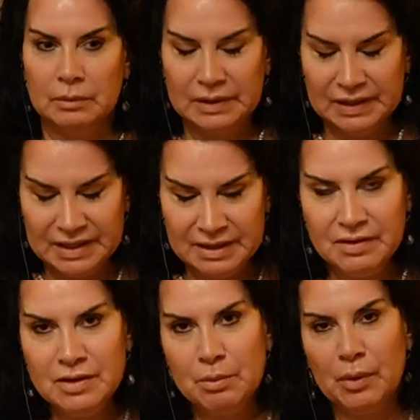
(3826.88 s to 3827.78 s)
live
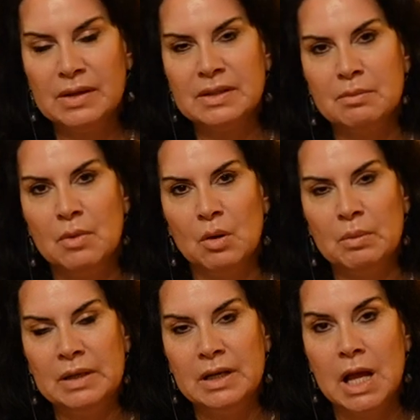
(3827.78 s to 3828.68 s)
in the present
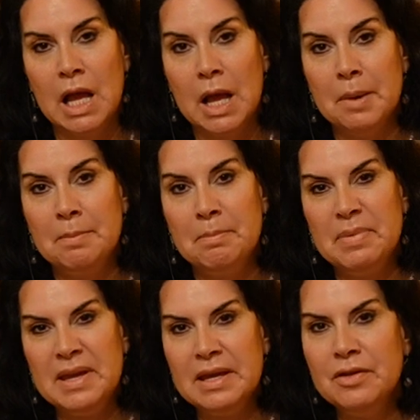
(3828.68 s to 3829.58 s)
moment,
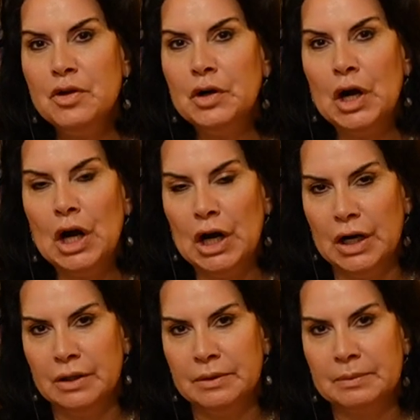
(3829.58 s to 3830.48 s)
be in their
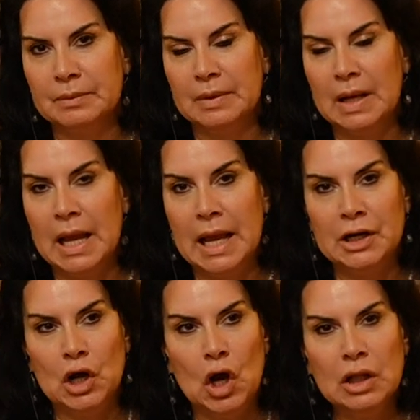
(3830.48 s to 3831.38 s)
heart,
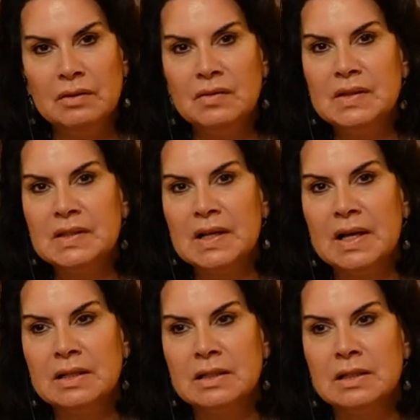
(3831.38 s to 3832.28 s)
and all of a
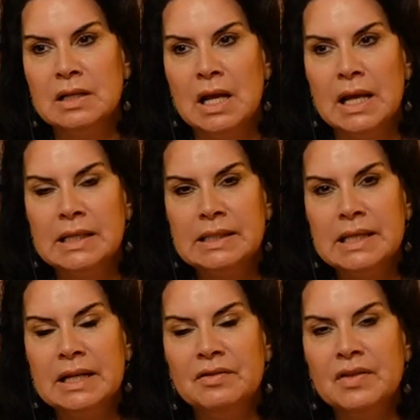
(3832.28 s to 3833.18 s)
sudden,
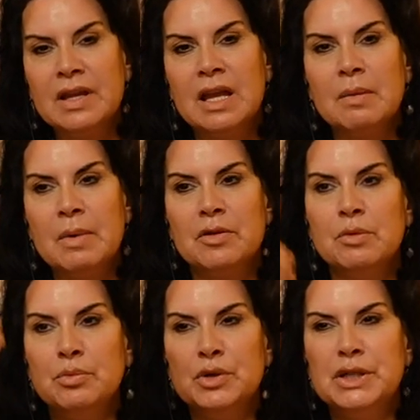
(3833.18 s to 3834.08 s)
instead of thinking about the
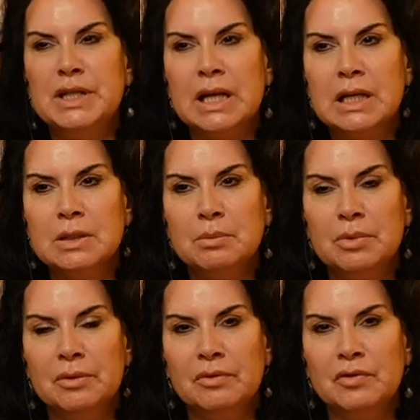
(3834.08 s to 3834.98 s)

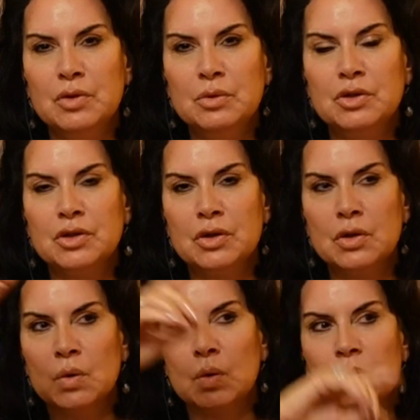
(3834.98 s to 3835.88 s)
predictable future
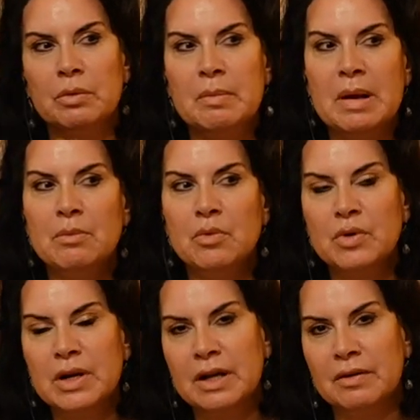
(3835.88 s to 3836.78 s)
or
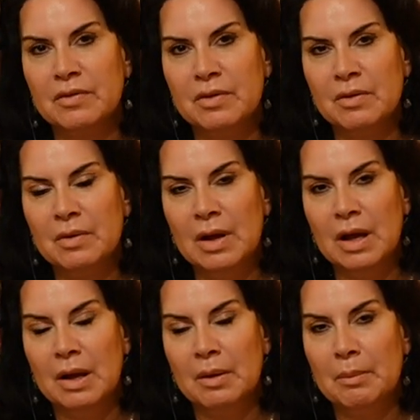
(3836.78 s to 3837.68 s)
remembering of the
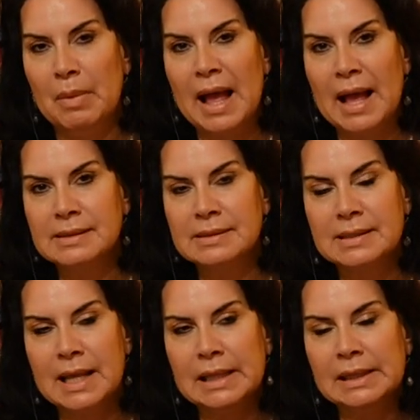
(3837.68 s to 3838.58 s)
past,
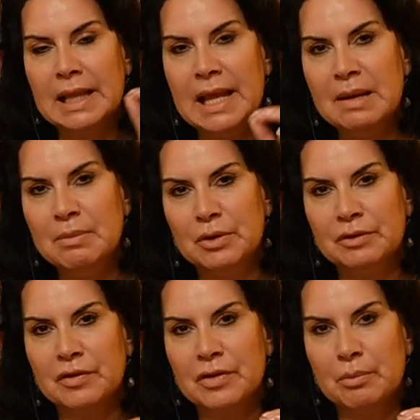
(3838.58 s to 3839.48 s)
they labored
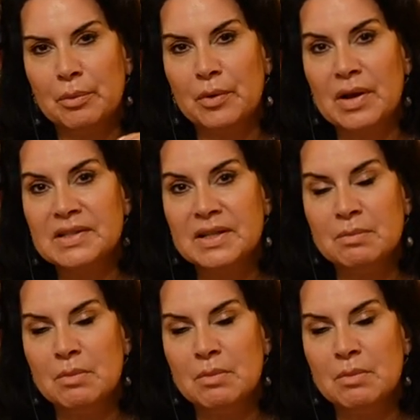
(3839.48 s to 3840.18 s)
for the present